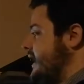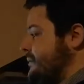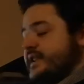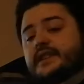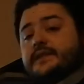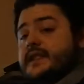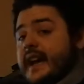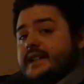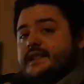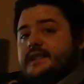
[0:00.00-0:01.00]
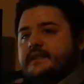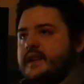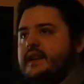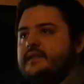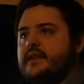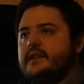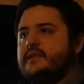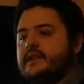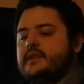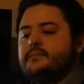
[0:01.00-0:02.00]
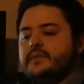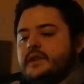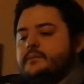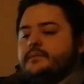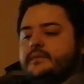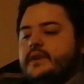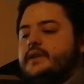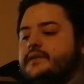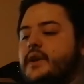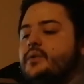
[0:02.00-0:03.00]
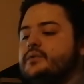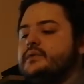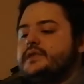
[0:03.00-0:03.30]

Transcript: Predictive text, the phone